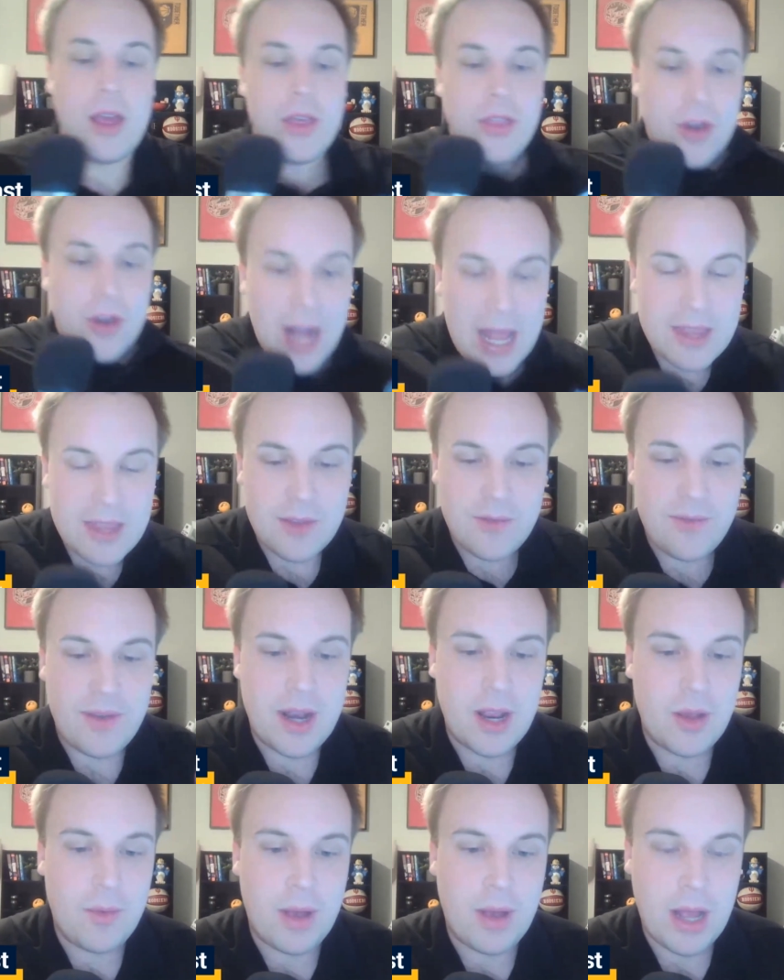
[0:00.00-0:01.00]
They're not
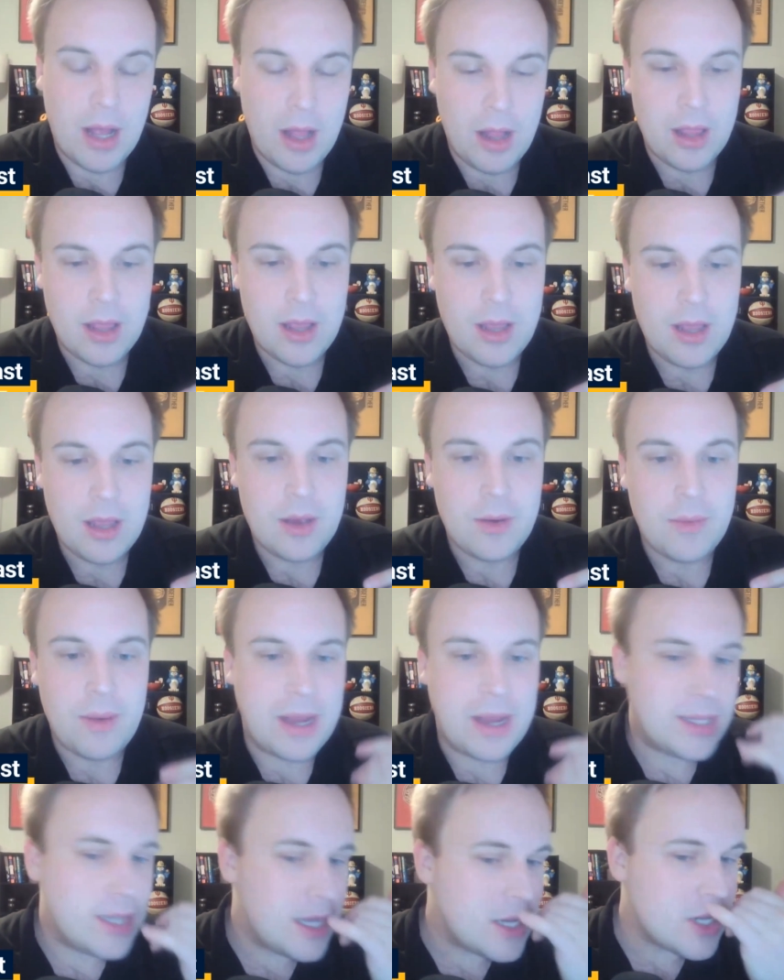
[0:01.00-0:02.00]
defending well,
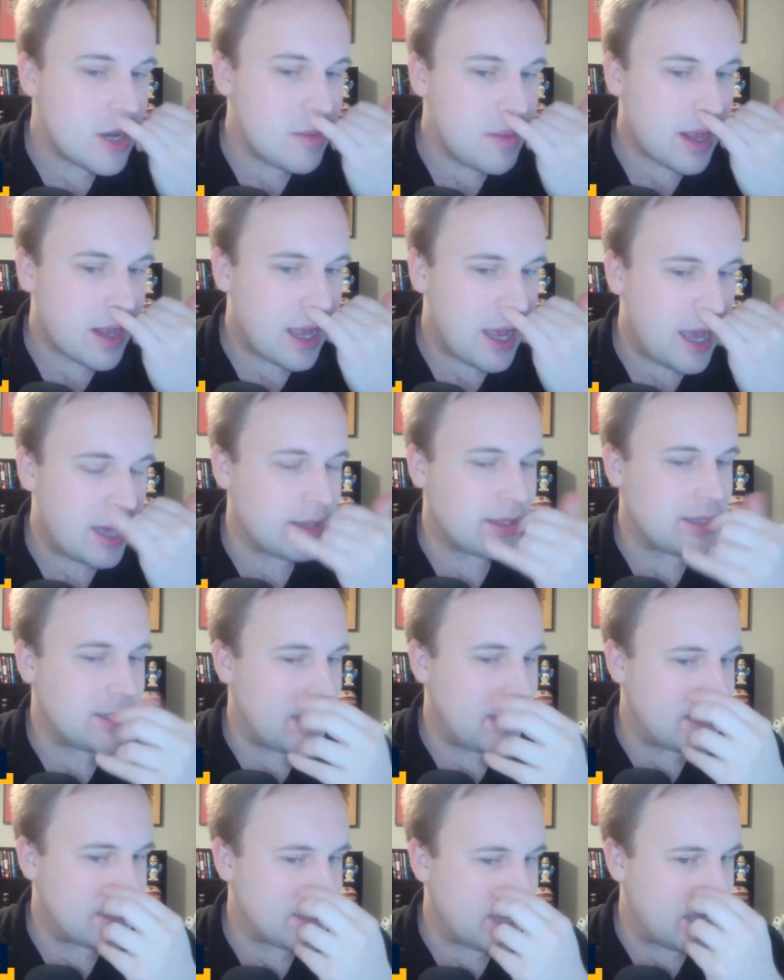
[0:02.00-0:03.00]
right? TJ McConnell
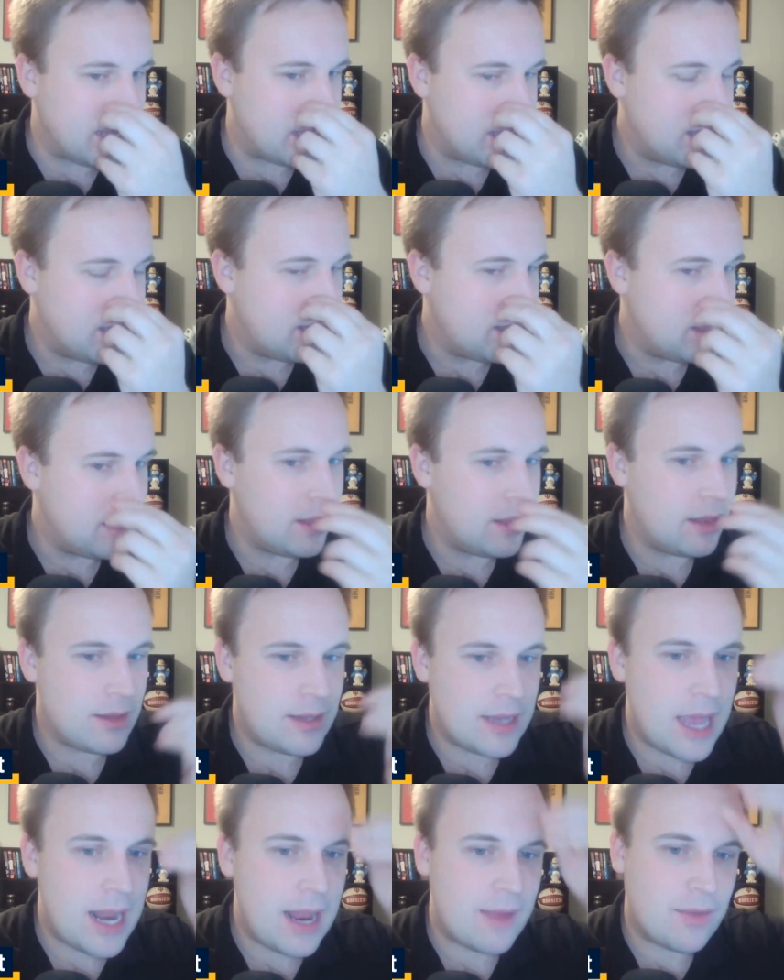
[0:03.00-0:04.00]

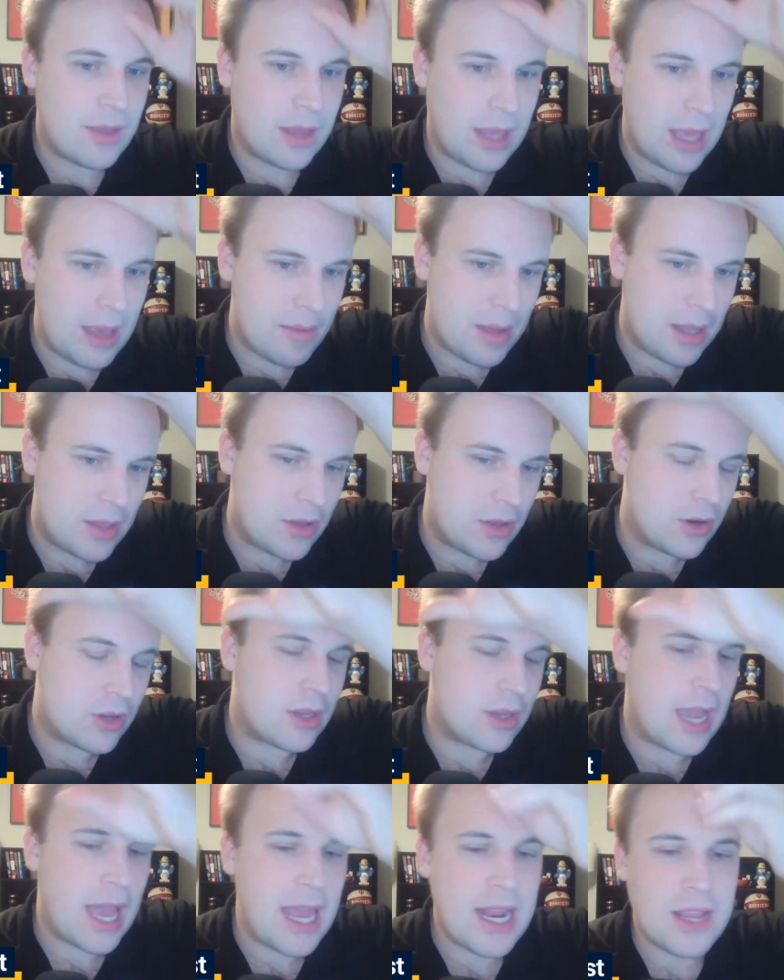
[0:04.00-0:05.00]
said after the game, like, they're
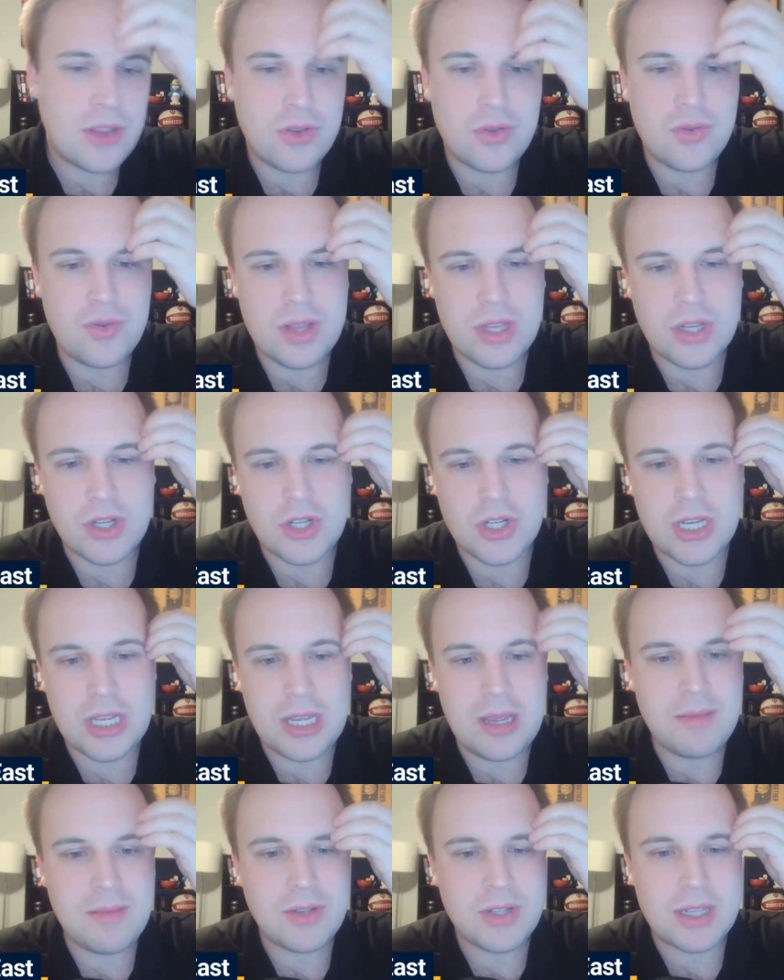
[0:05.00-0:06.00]
kind of doing the
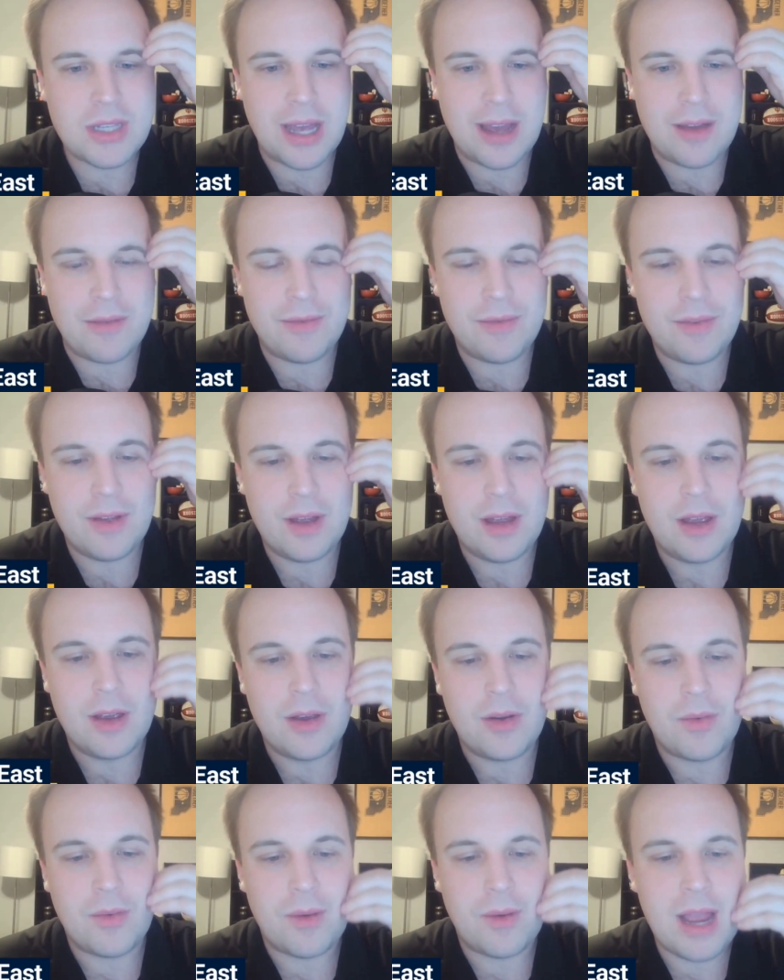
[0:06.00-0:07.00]
scheme stuff,
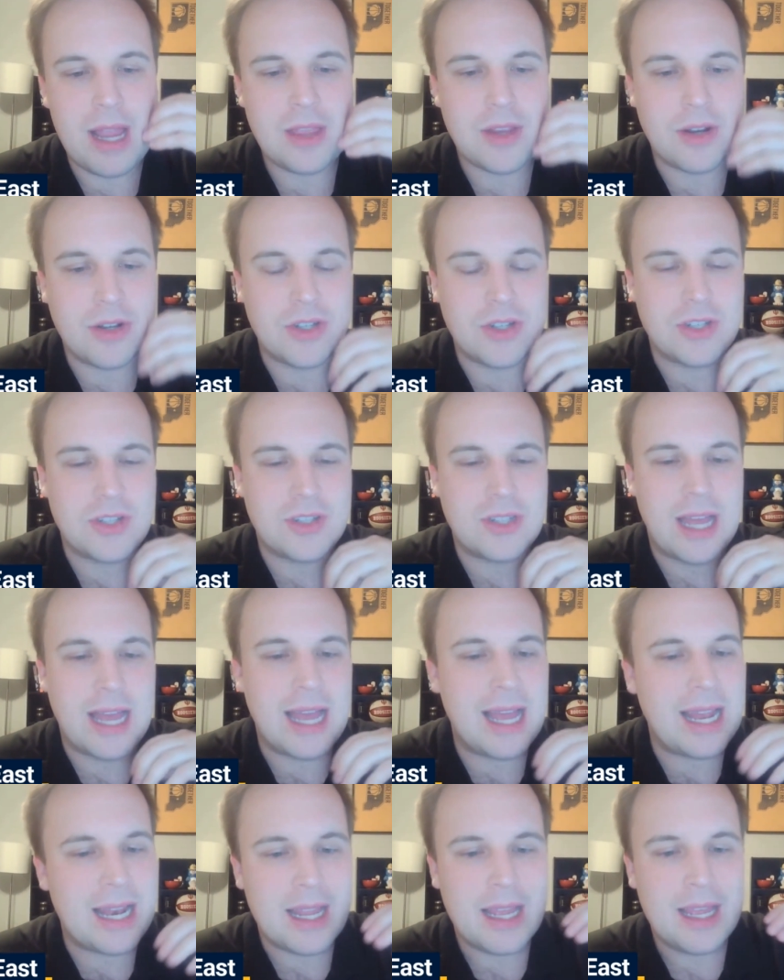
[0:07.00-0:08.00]
right? They're just
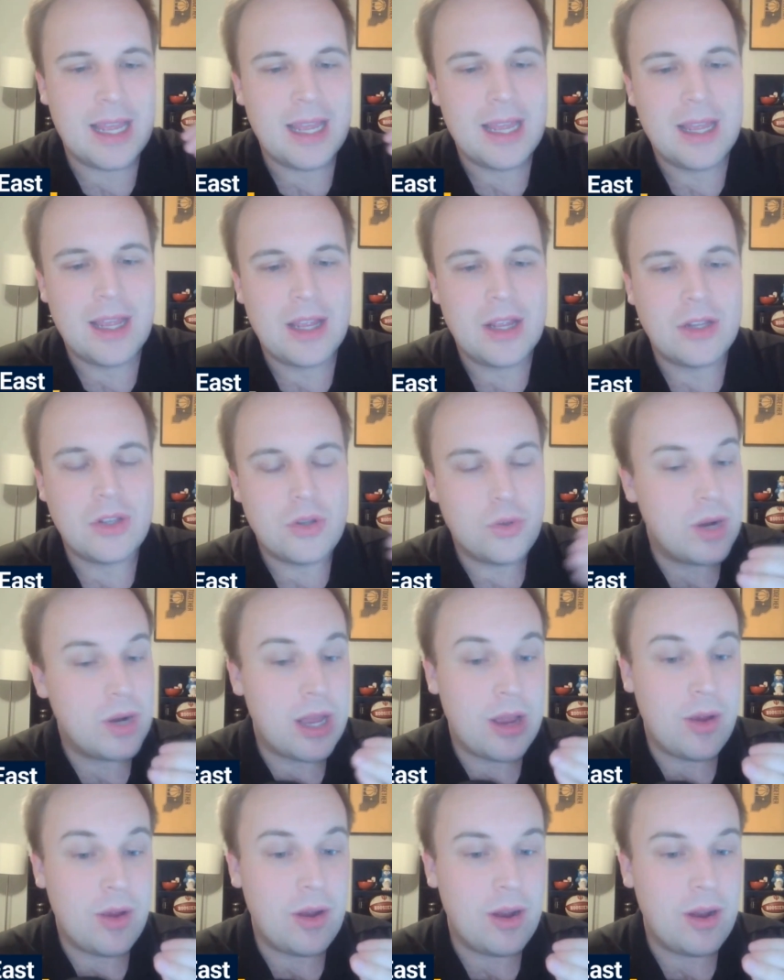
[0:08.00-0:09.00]
not doing it.